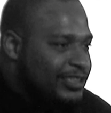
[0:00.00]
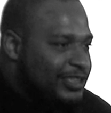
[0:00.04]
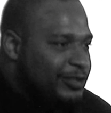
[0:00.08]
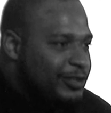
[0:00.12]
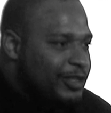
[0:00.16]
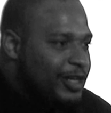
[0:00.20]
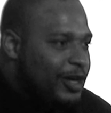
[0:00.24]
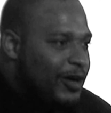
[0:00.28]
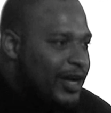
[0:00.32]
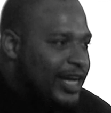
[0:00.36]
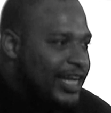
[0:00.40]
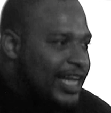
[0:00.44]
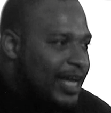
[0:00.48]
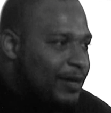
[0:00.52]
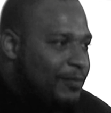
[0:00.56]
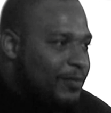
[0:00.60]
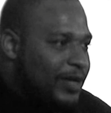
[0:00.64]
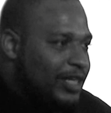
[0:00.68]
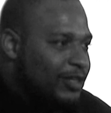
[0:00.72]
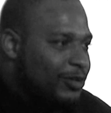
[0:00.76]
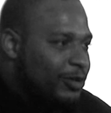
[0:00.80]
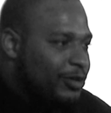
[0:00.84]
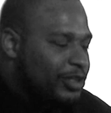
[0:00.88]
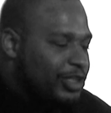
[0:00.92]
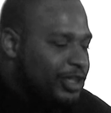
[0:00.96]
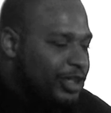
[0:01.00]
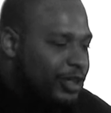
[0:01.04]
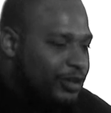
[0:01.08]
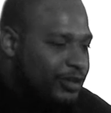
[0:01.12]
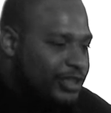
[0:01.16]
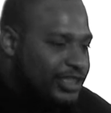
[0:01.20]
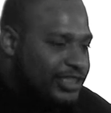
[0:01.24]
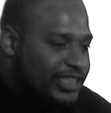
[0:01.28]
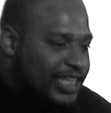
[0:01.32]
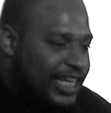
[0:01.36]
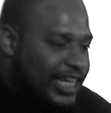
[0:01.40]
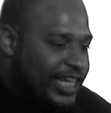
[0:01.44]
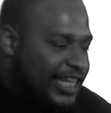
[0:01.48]
You know, I got my little girl
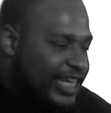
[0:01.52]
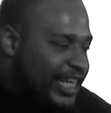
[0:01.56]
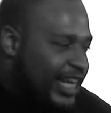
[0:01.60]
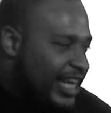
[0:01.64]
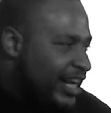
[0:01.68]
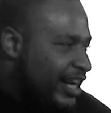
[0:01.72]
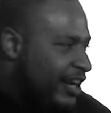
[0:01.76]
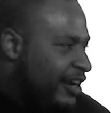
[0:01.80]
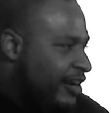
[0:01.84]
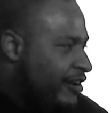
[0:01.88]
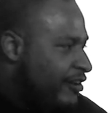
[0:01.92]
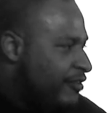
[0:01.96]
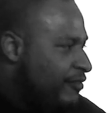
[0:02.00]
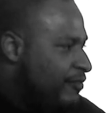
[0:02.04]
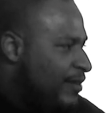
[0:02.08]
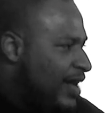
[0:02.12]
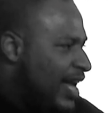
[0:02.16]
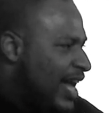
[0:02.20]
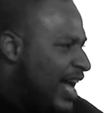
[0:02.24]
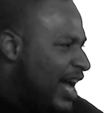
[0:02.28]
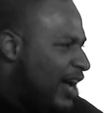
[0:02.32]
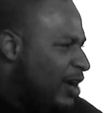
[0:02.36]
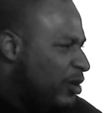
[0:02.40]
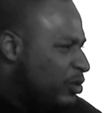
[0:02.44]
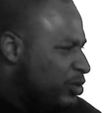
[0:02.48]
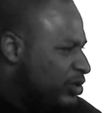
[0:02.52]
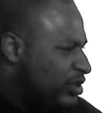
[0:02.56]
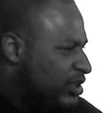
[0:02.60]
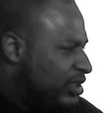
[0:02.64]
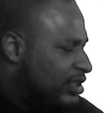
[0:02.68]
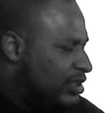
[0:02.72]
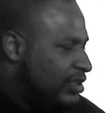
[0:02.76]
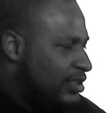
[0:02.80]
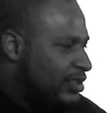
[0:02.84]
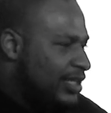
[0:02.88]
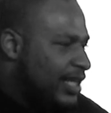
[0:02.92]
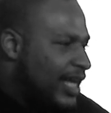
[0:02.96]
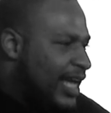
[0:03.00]
to take care of, my
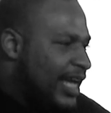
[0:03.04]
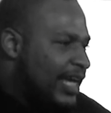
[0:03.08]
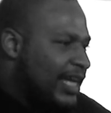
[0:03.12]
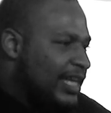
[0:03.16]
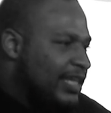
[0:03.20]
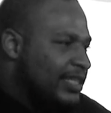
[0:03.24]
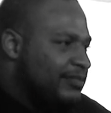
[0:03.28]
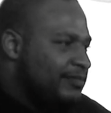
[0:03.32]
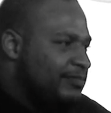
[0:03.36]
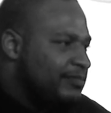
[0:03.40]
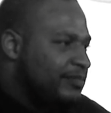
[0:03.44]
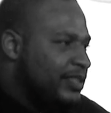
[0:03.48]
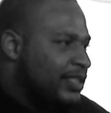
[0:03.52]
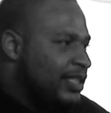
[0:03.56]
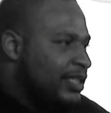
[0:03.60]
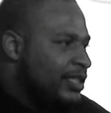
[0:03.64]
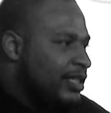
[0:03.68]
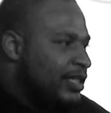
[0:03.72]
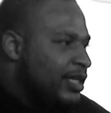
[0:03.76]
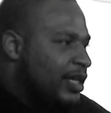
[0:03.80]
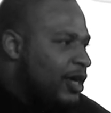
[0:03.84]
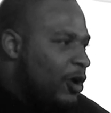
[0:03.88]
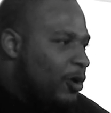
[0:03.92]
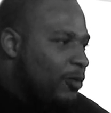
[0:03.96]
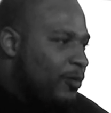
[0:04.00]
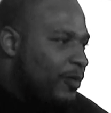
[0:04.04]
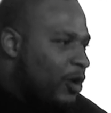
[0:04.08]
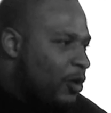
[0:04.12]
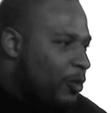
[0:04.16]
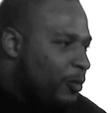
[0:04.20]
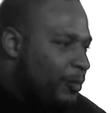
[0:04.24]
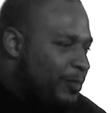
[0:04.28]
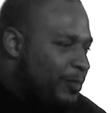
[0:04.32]
house. I got on my own